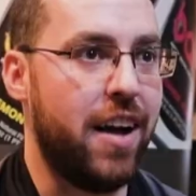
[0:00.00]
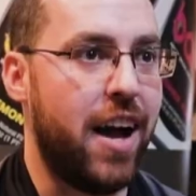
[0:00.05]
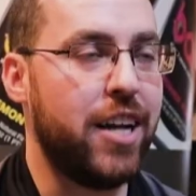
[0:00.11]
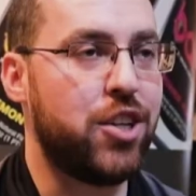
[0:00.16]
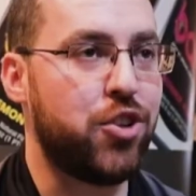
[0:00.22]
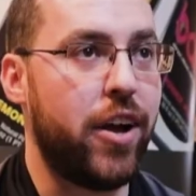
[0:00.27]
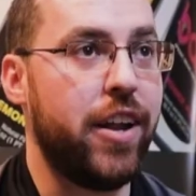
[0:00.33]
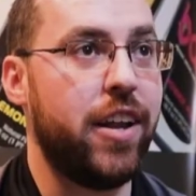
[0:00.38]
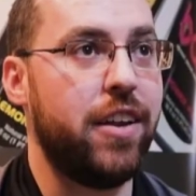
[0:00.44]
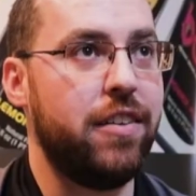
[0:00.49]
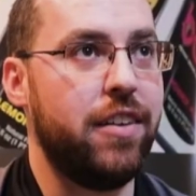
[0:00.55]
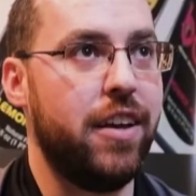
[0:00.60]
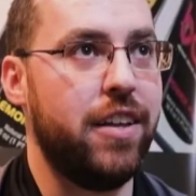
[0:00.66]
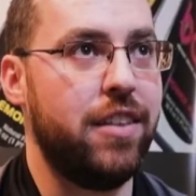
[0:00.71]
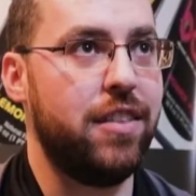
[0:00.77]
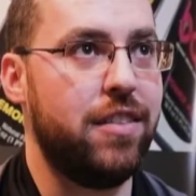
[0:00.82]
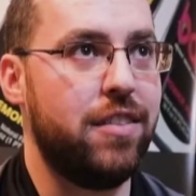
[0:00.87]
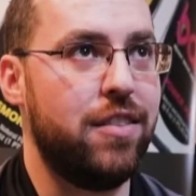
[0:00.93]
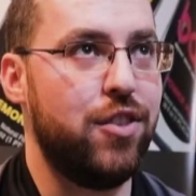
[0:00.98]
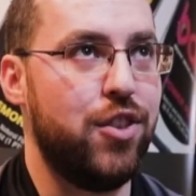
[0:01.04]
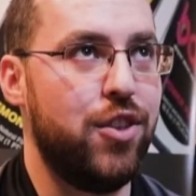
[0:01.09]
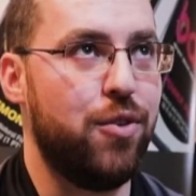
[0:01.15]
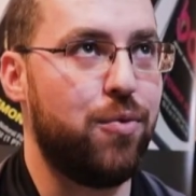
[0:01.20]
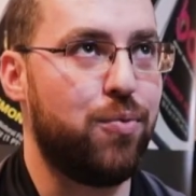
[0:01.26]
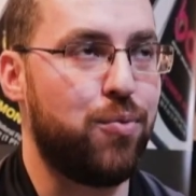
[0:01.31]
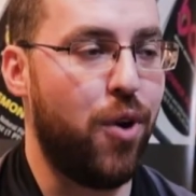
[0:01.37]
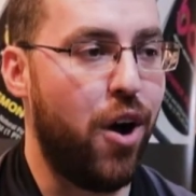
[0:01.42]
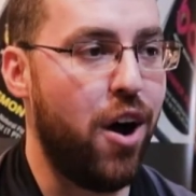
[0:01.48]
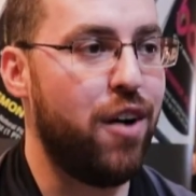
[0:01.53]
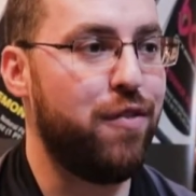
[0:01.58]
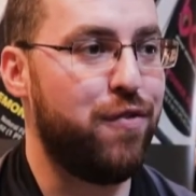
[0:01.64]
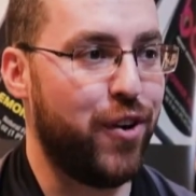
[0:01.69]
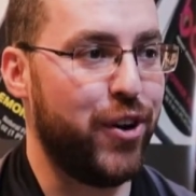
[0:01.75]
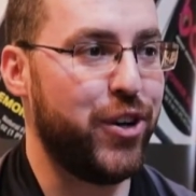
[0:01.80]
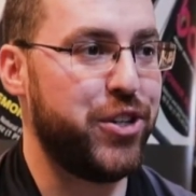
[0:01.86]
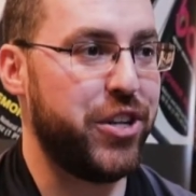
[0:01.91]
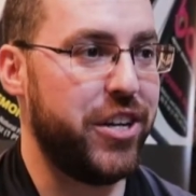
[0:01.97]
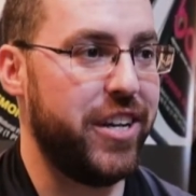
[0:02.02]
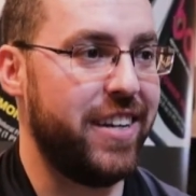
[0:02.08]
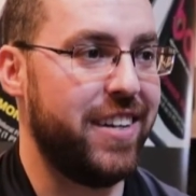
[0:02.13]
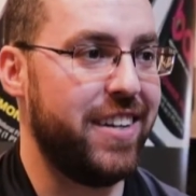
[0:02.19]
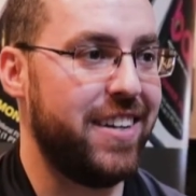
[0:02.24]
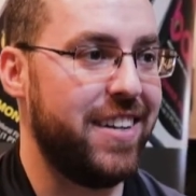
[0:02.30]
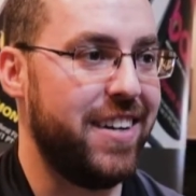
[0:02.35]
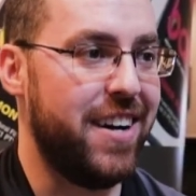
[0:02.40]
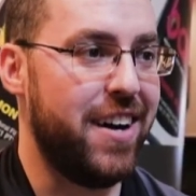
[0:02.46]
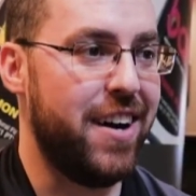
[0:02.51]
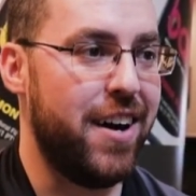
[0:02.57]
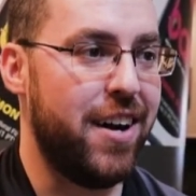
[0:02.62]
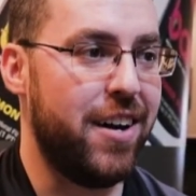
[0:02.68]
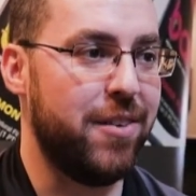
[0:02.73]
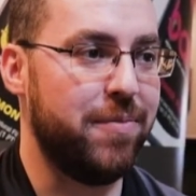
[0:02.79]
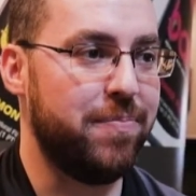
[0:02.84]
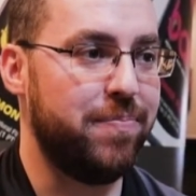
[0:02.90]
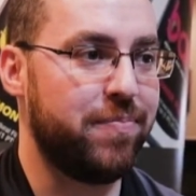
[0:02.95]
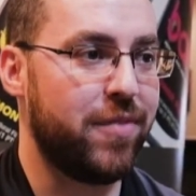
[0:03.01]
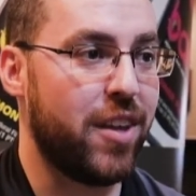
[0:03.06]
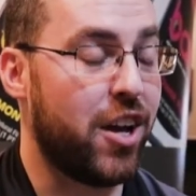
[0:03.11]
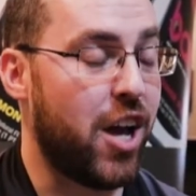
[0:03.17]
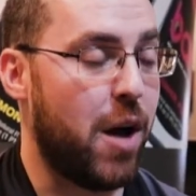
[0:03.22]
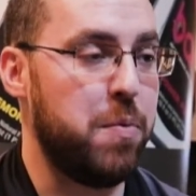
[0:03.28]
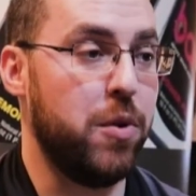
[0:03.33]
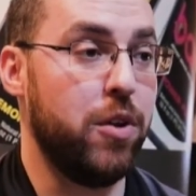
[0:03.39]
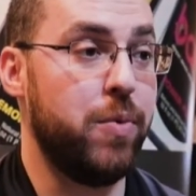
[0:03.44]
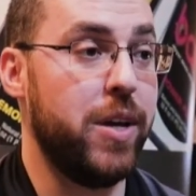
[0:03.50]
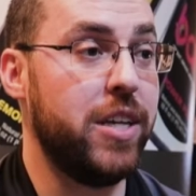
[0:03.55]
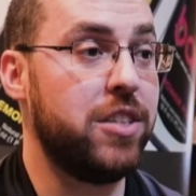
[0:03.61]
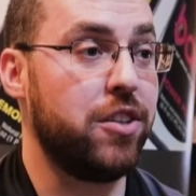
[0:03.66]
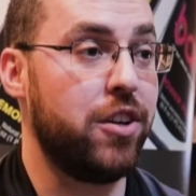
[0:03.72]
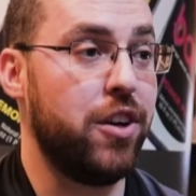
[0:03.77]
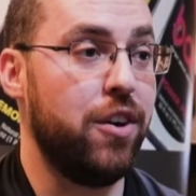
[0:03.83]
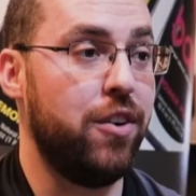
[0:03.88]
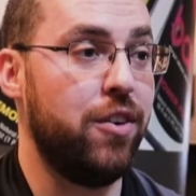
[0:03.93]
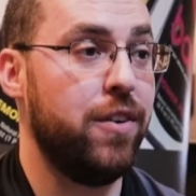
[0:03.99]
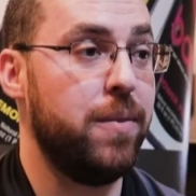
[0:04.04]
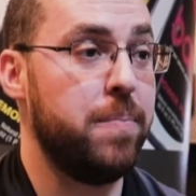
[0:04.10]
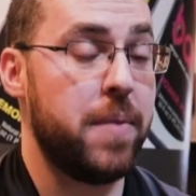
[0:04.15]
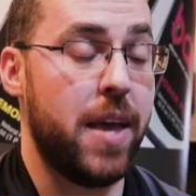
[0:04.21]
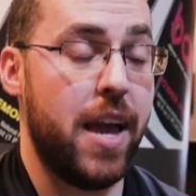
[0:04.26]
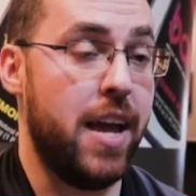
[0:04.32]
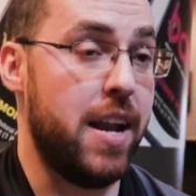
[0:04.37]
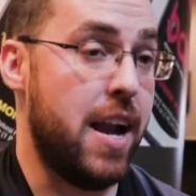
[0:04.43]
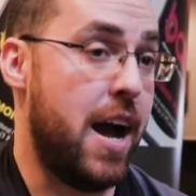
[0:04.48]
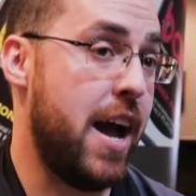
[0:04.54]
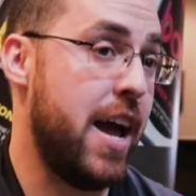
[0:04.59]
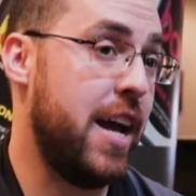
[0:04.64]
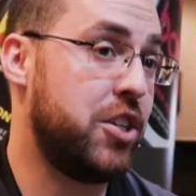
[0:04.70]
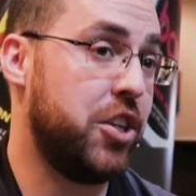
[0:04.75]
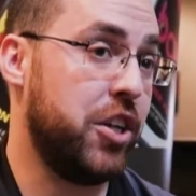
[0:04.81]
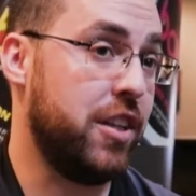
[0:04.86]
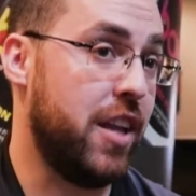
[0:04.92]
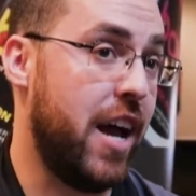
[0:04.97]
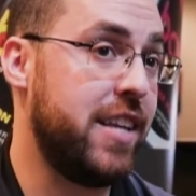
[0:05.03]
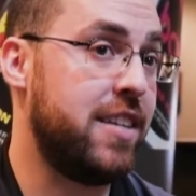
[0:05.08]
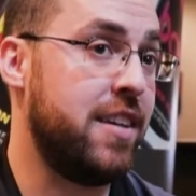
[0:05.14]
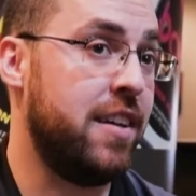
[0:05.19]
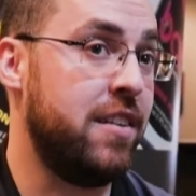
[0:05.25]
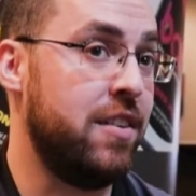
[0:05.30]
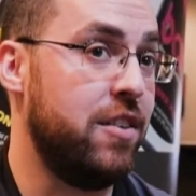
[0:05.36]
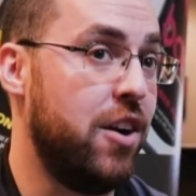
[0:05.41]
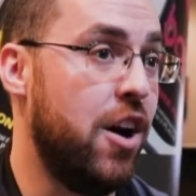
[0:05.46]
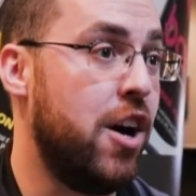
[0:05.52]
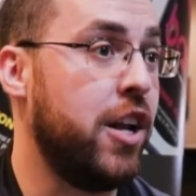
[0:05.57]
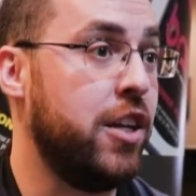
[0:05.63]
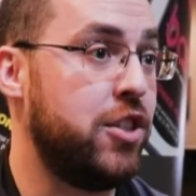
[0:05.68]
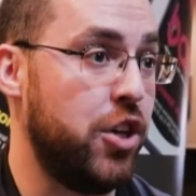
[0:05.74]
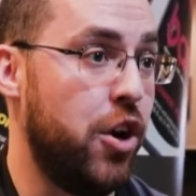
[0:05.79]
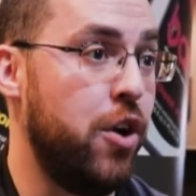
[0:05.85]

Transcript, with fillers: I tried it in the raw version. Um, couple of weeks ago, and I actually liked it on its